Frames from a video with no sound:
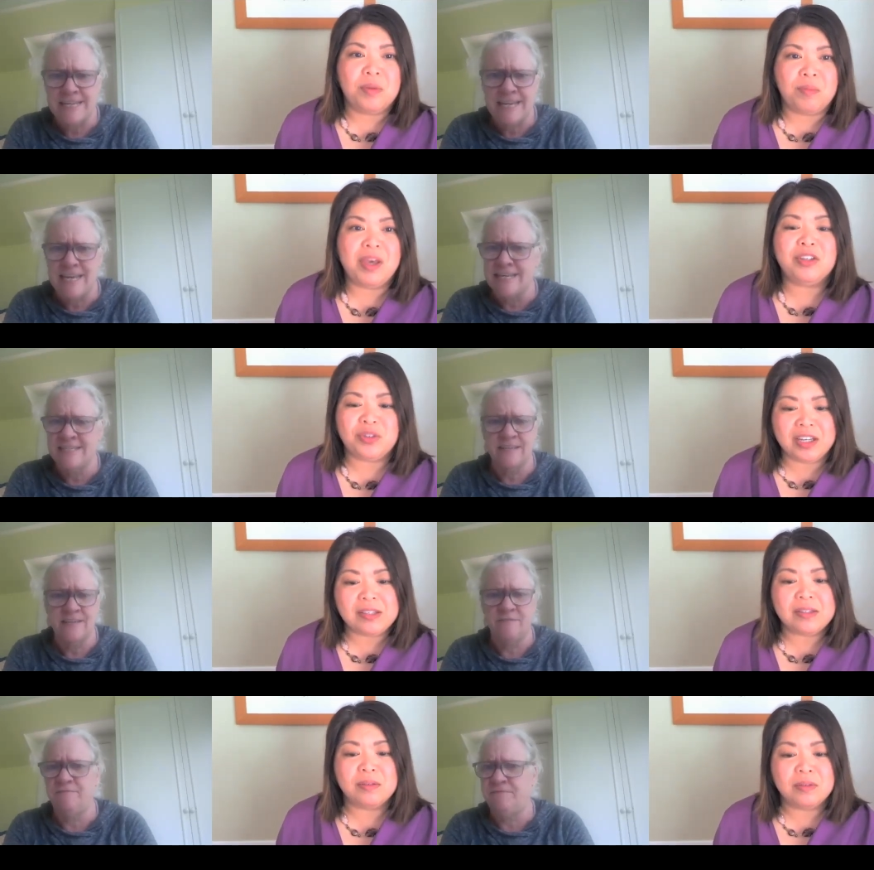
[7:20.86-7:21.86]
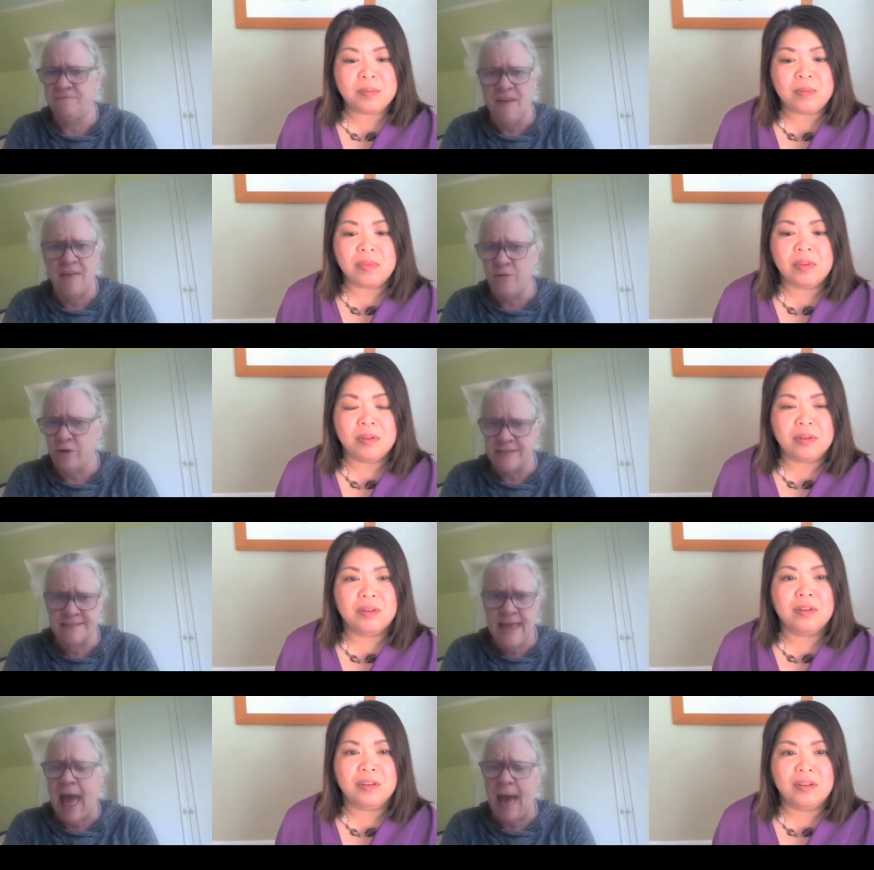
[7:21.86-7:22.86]
Speaker 1: The Matrix. Feather in his
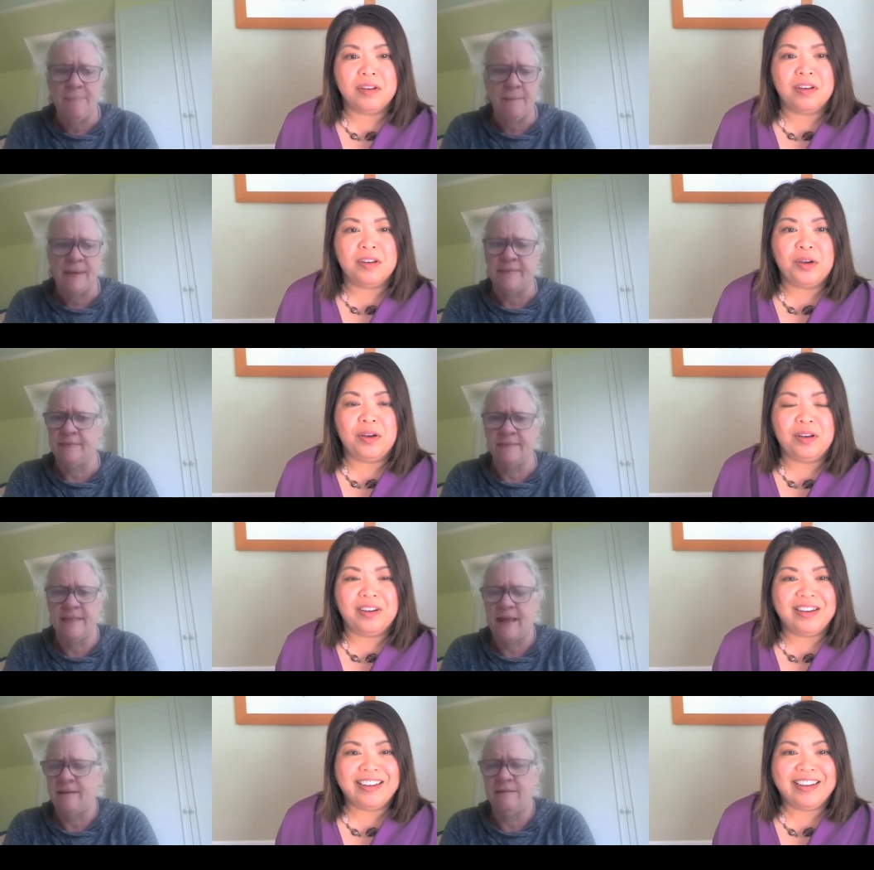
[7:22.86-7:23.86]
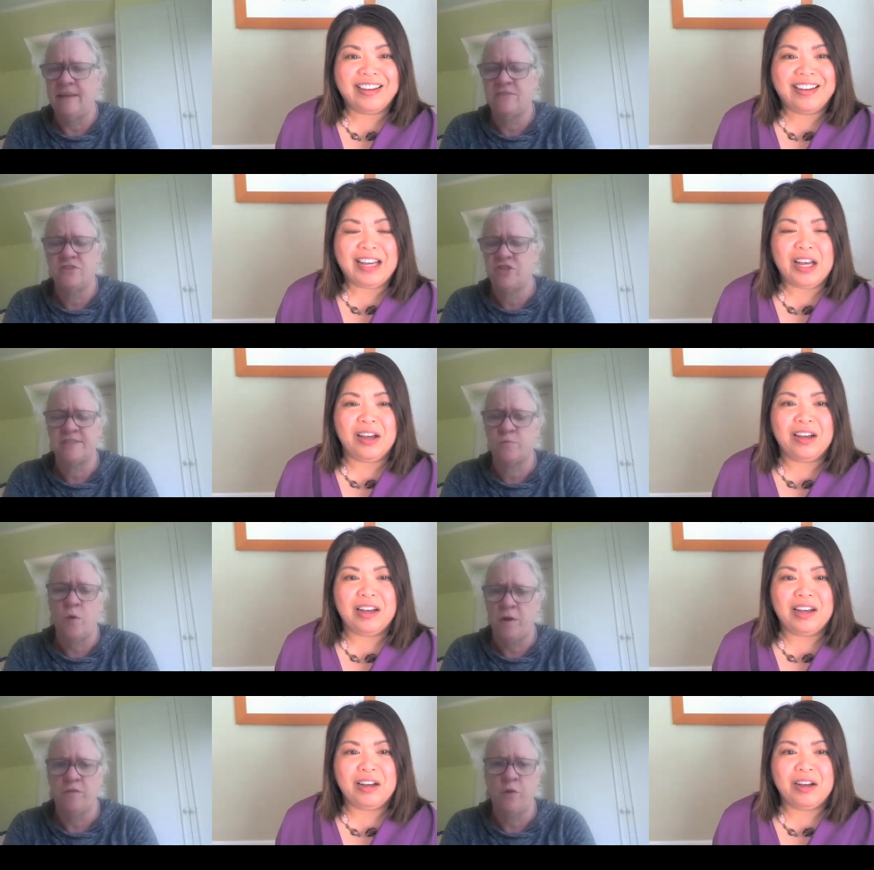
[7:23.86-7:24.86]
cap. I mean, that it's just one
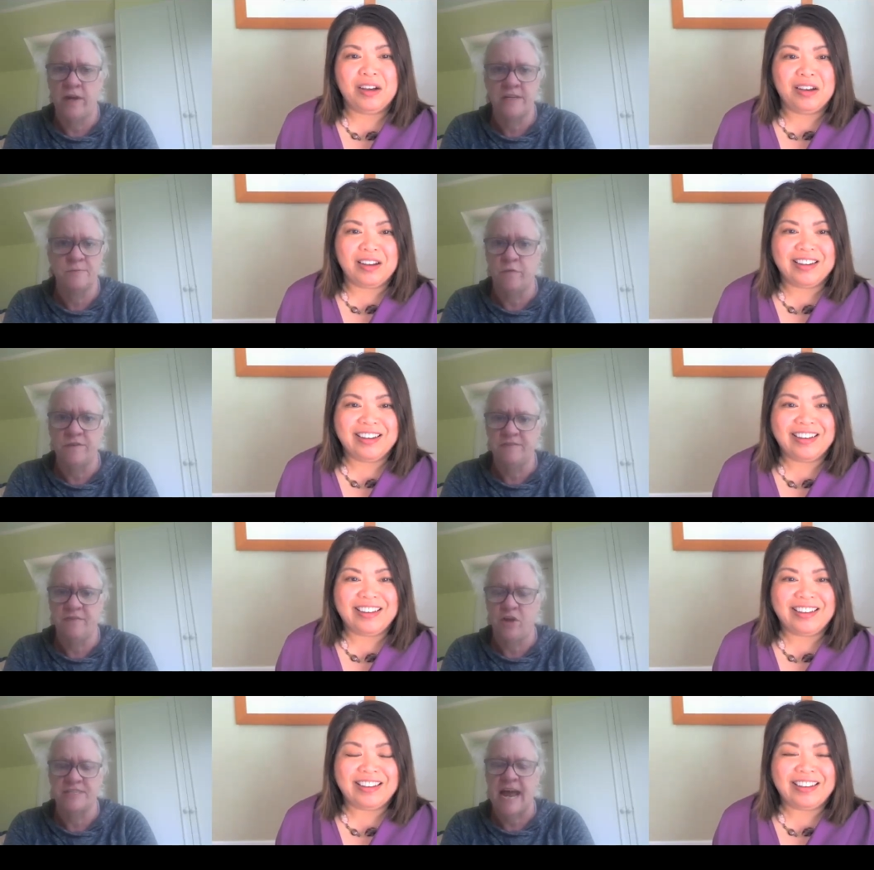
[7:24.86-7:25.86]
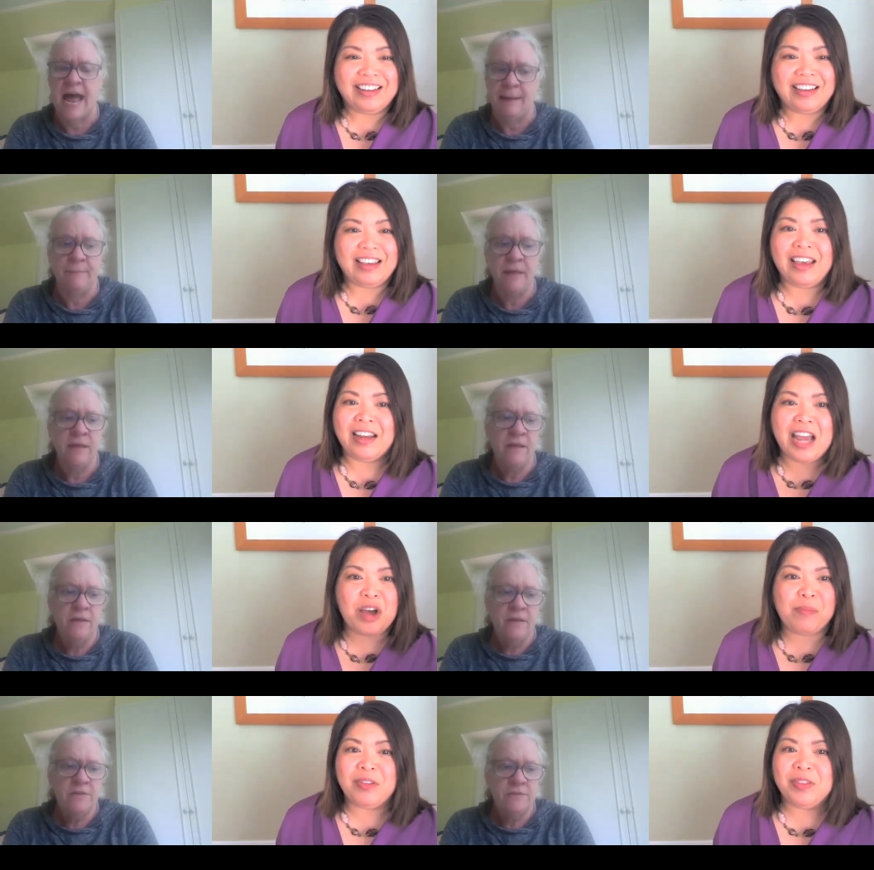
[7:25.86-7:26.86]
of the greatest movies of all time.
Speaker 2: And how
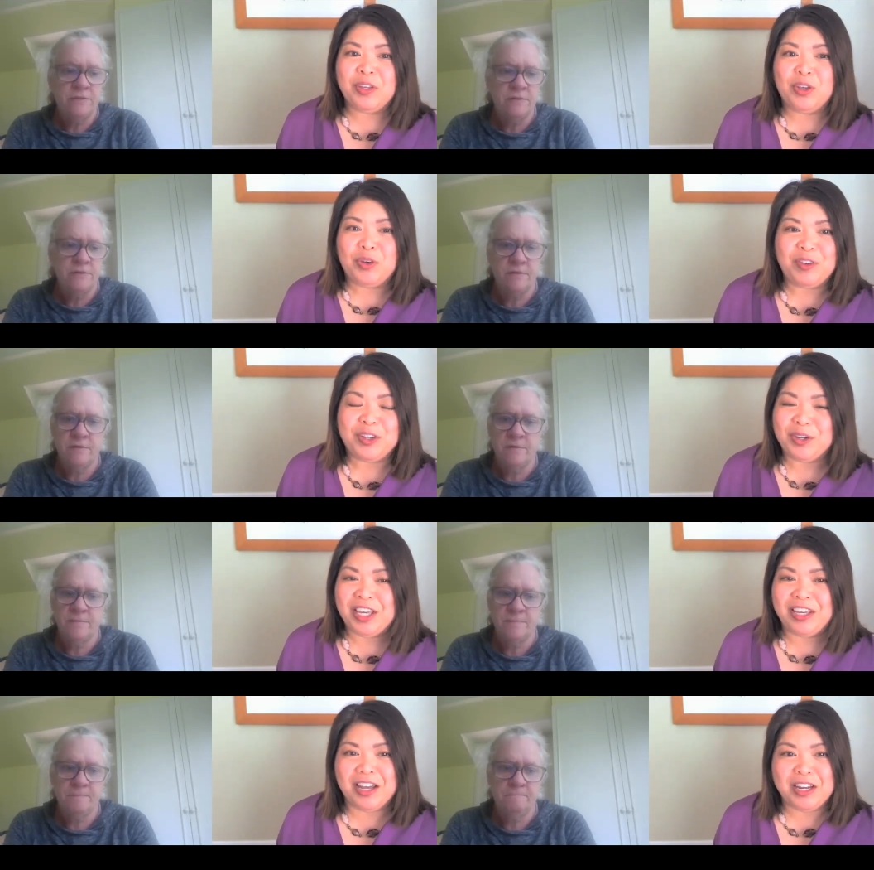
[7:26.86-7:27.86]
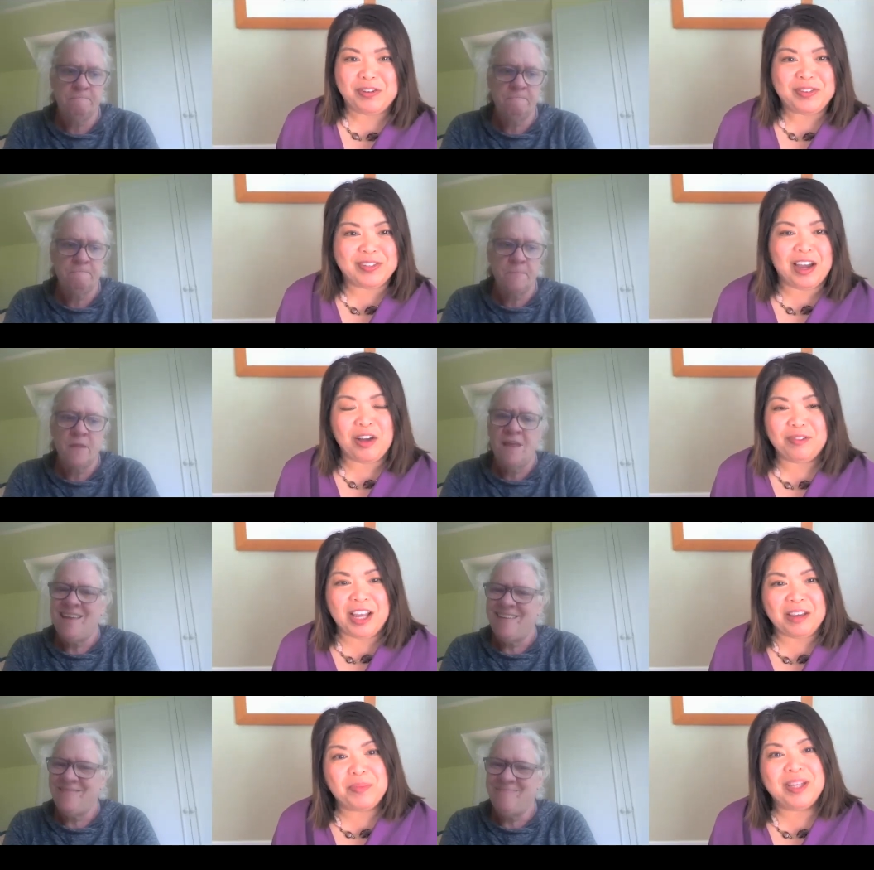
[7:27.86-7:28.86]
about the goofier Keanu stuff
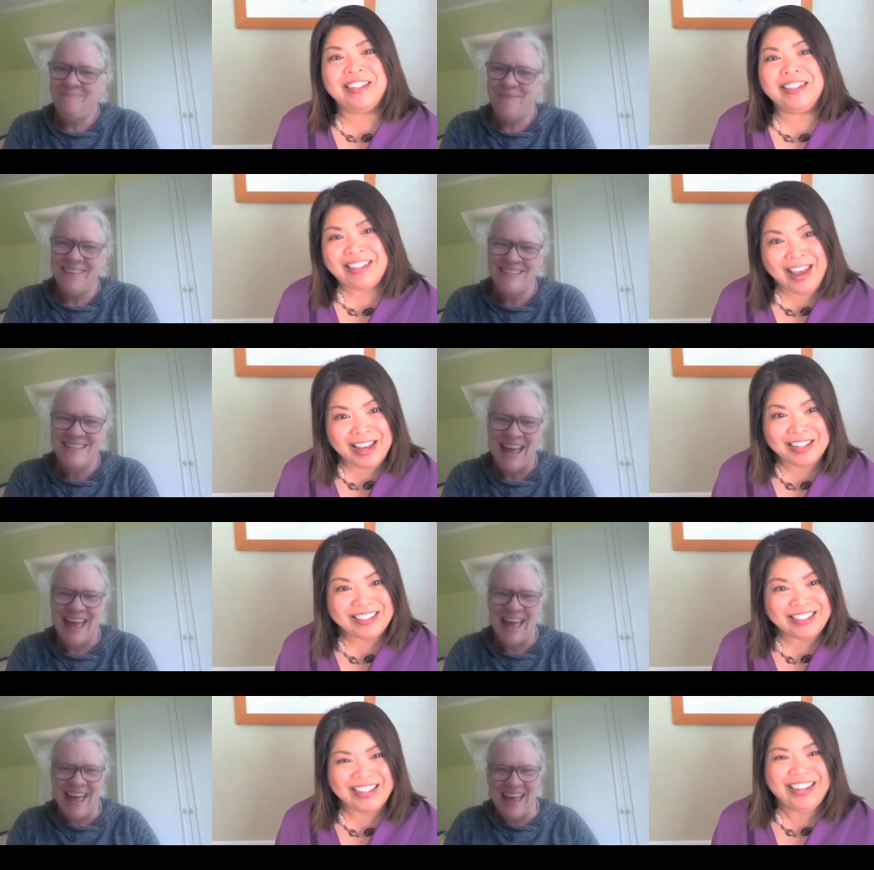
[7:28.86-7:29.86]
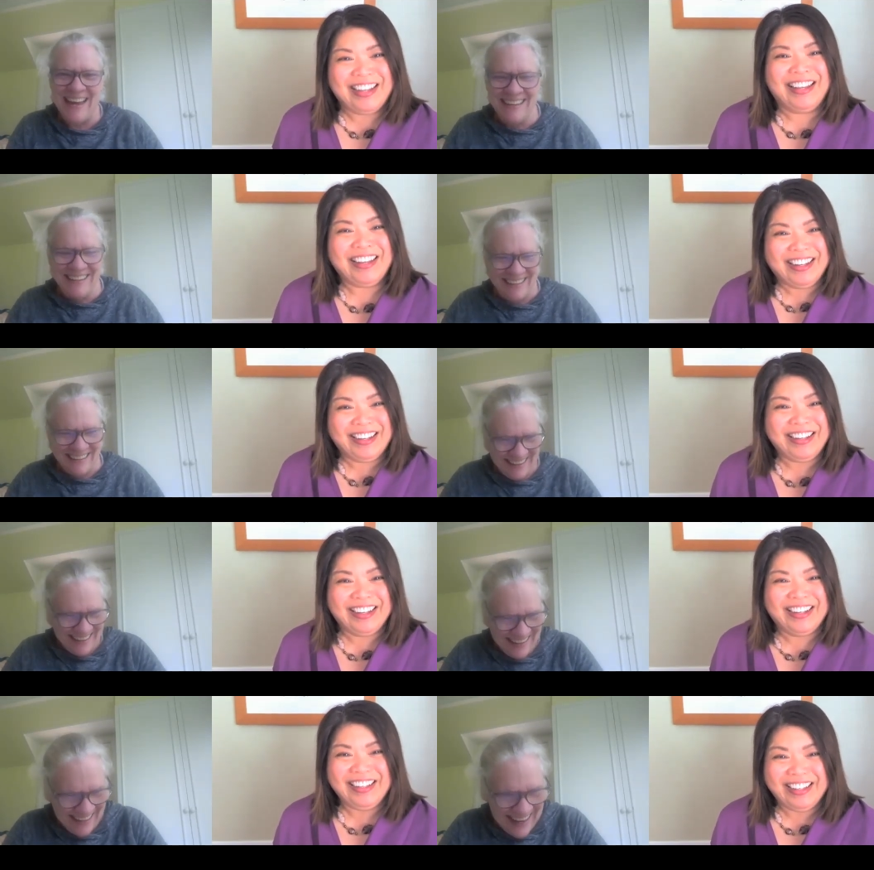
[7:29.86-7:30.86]
like Bill and Ted?
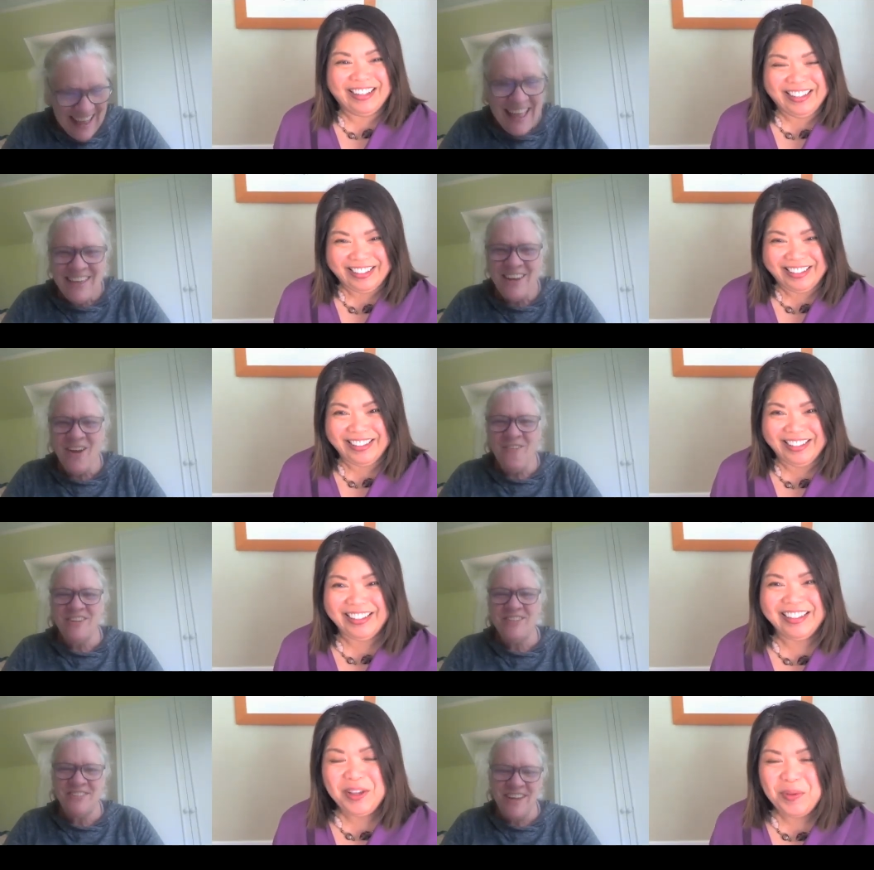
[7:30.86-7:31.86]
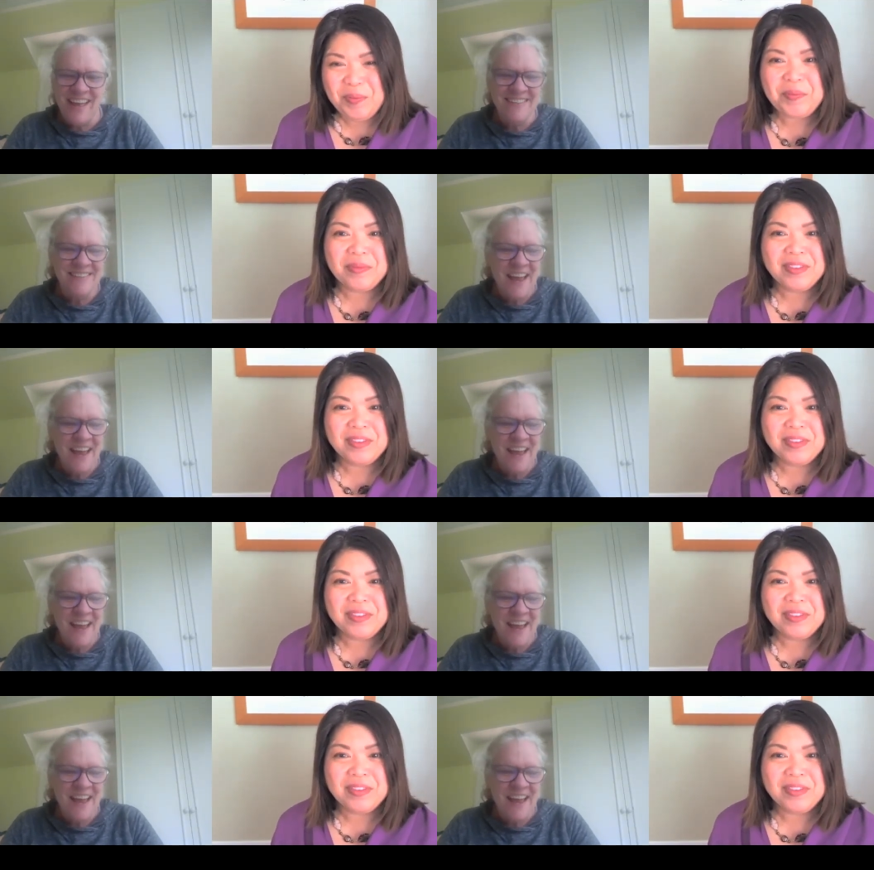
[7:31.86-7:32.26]
Speaker 1: you know, which does